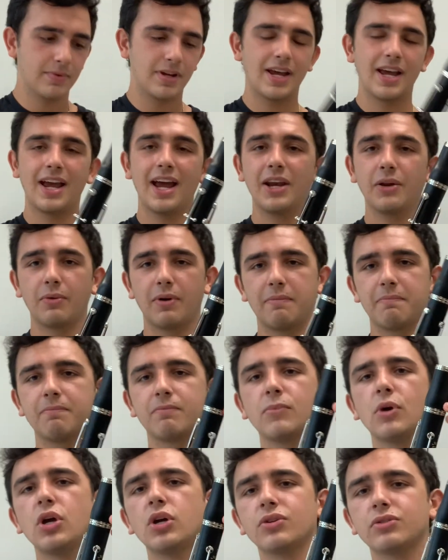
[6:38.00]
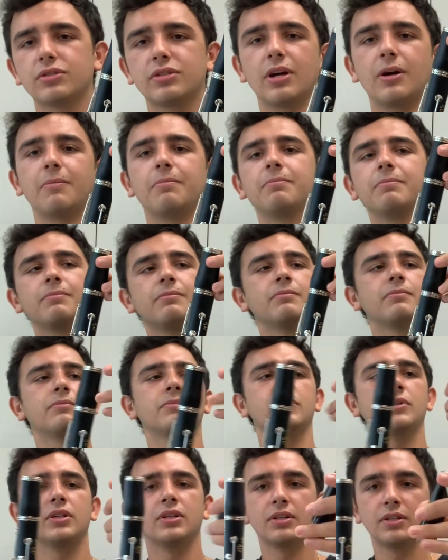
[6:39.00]
Anyway, so
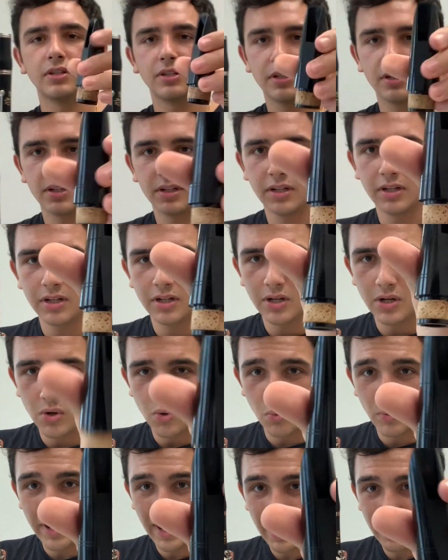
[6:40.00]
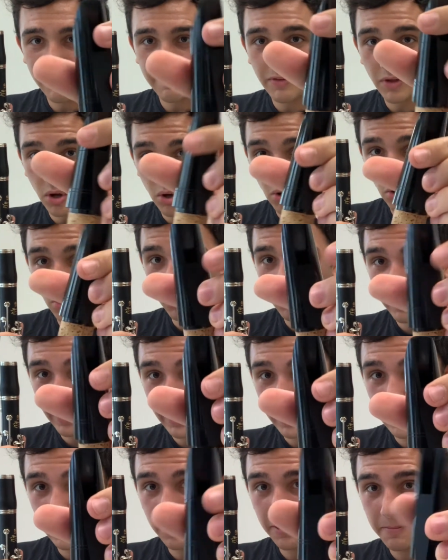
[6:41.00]
we have the hole right
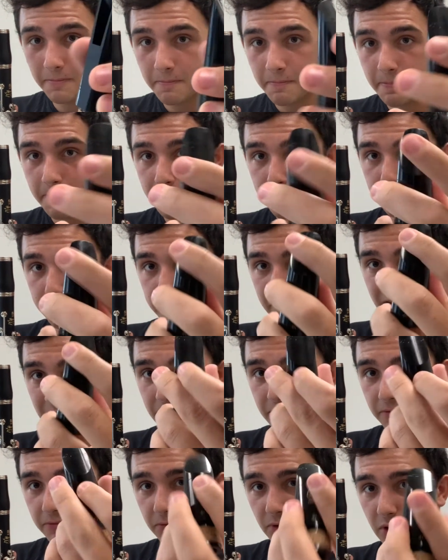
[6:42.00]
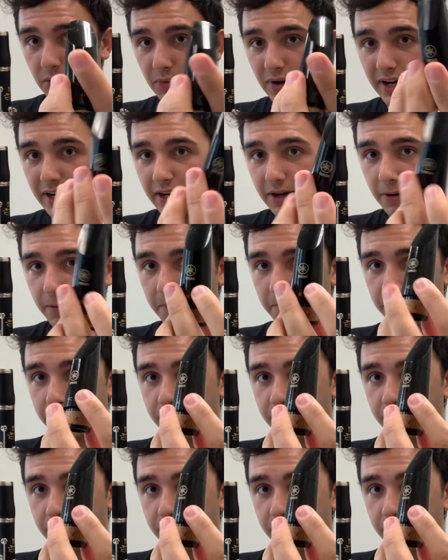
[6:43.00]
here and the front right here.